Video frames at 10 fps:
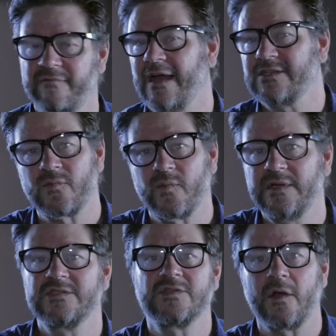That's a
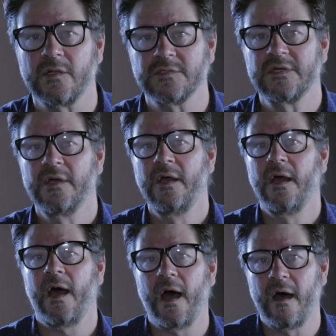result
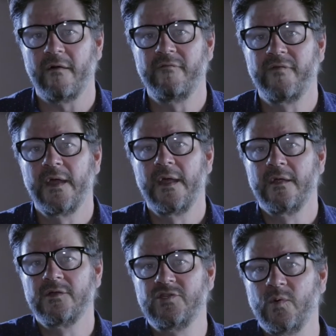of
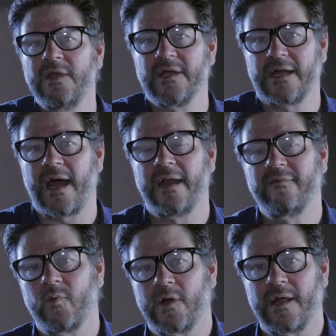doing the kind
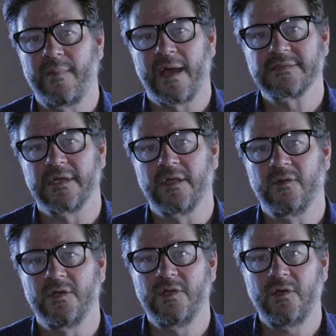of work I'm asking you
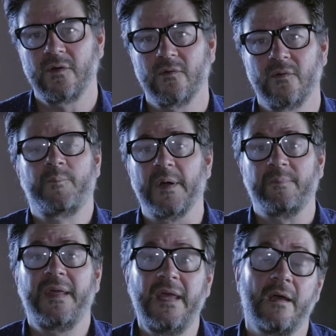to do.
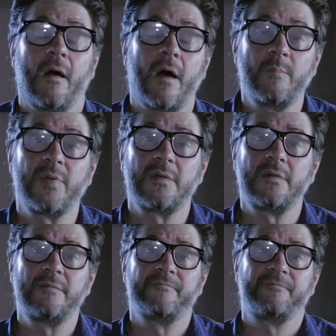But being humble
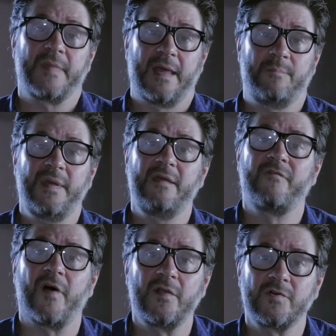and being
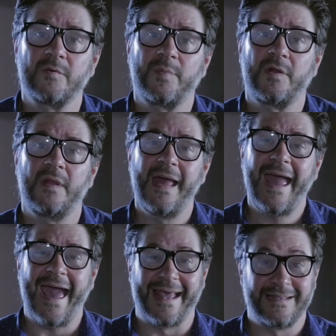vulnerable
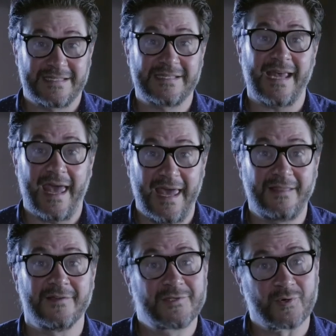and
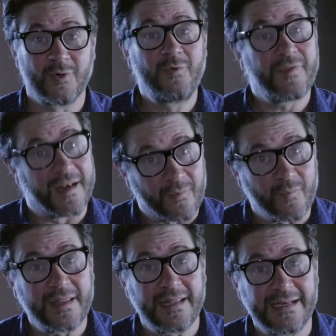saying the truth in a
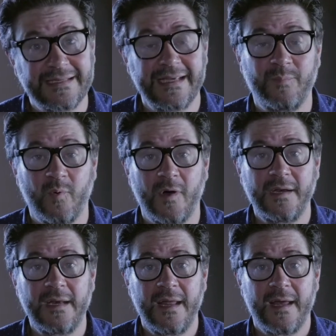really deep one